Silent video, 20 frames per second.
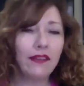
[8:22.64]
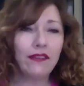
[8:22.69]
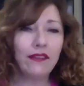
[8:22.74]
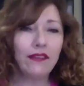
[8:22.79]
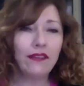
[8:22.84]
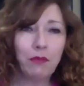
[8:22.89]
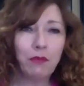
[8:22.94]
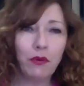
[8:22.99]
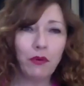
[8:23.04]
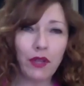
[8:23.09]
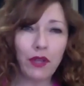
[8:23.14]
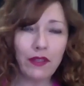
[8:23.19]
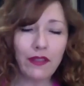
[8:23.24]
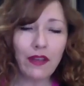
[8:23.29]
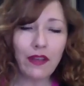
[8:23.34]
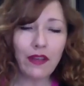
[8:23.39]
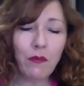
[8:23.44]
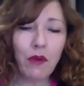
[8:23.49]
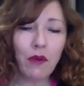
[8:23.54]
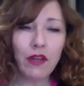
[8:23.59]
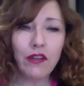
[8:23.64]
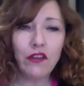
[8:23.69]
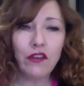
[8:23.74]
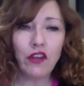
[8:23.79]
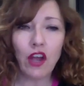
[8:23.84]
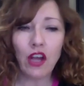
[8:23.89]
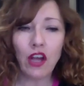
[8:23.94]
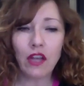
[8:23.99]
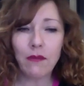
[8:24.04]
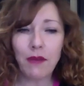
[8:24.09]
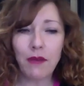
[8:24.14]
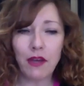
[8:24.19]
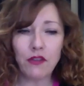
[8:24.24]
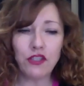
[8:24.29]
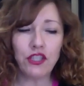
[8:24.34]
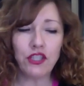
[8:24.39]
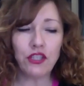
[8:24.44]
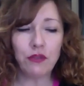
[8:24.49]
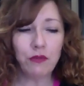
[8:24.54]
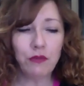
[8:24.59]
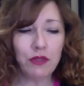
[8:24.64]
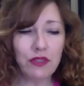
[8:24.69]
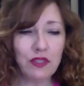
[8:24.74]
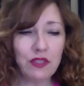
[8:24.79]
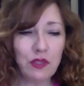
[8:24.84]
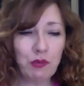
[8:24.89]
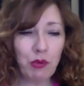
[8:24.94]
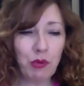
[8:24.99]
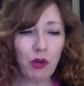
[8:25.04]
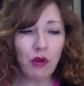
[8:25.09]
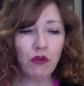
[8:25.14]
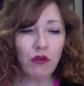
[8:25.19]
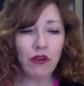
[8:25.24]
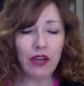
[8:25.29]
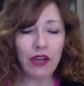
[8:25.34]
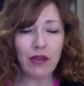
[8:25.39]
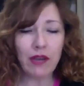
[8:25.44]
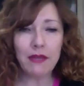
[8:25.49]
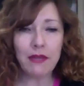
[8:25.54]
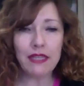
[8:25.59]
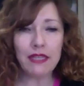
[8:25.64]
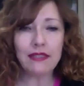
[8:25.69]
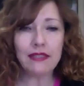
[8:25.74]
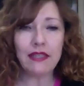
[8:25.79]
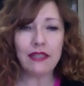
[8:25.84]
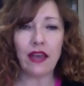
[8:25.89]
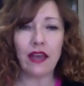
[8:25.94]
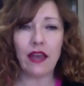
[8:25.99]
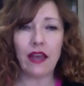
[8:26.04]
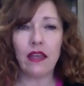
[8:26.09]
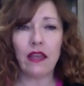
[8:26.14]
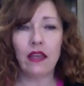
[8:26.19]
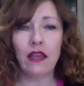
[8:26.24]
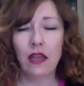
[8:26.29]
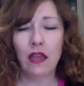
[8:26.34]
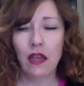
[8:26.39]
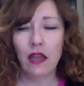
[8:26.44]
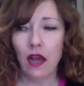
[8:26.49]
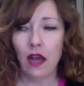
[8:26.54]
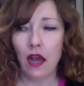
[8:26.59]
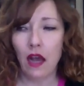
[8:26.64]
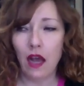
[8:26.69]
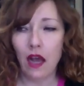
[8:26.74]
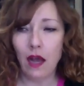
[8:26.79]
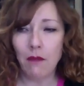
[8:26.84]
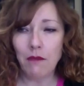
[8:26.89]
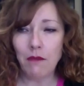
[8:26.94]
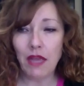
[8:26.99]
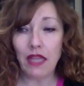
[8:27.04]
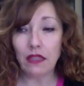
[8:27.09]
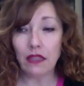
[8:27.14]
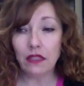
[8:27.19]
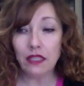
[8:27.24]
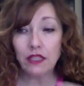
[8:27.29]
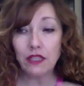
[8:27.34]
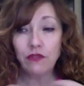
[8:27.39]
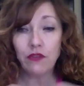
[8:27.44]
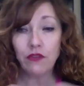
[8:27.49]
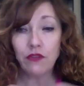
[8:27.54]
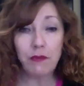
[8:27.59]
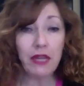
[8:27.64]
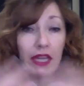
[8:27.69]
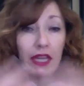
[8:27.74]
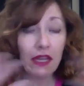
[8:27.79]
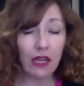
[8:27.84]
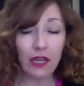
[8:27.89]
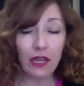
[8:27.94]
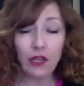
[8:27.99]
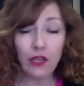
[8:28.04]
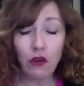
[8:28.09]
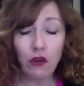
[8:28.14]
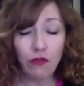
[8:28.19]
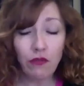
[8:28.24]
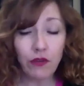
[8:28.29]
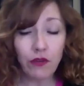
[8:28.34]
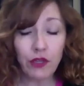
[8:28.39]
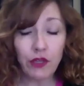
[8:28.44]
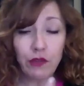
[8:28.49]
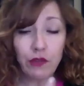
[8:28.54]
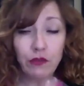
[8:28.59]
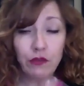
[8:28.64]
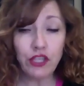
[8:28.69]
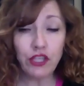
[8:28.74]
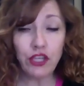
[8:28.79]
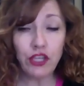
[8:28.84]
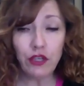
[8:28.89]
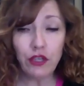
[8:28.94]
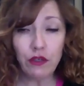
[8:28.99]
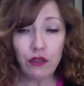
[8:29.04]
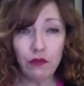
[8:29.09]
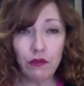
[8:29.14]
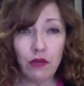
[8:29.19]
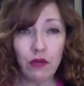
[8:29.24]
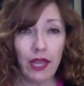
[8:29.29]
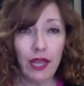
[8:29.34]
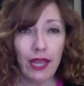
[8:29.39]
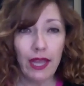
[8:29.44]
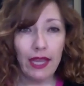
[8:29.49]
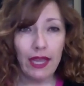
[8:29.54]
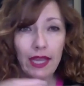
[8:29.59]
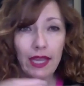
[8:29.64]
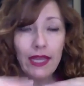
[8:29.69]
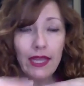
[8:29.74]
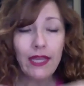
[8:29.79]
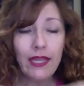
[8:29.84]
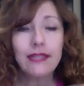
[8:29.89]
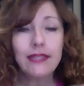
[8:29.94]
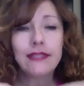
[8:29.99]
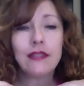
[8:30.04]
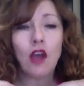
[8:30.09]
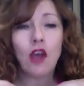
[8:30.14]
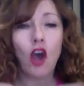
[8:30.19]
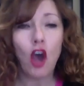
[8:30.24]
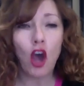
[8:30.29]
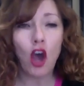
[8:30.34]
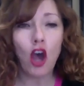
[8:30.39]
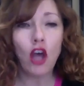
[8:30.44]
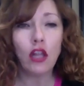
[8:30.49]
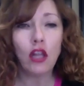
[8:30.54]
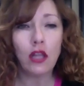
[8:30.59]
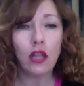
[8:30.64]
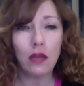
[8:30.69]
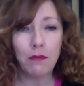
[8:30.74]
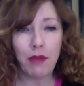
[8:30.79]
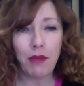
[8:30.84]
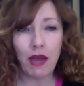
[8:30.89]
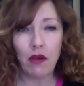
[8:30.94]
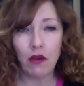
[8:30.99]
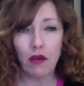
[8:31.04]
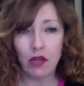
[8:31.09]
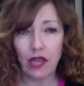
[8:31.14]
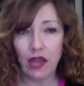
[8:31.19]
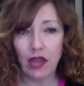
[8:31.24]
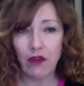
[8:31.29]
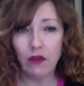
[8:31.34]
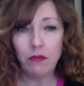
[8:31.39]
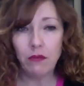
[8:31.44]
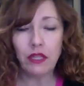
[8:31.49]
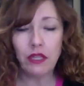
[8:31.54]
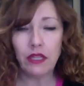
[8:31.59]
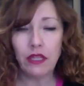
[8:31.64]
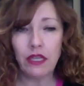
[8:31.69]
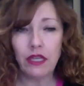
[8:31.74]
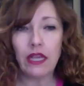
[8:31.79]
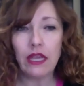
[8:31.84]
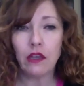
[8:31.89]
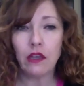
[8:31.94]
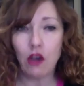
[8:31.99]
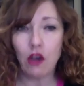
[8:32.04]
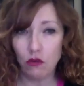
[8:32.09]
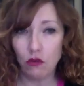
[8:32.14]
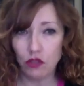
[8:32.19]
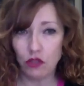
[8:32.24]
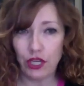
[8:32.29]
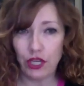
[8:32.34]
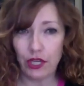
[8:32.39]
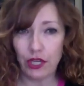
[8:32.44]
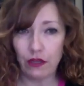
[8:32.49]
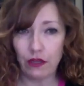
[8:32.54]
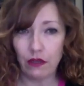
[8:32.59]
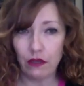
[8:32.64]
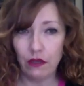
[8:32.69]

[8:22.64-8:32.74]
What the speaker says: the point that I wanted to talk about too with this program, is that at least for me, and I know for you too, it is all about accountability and coaching.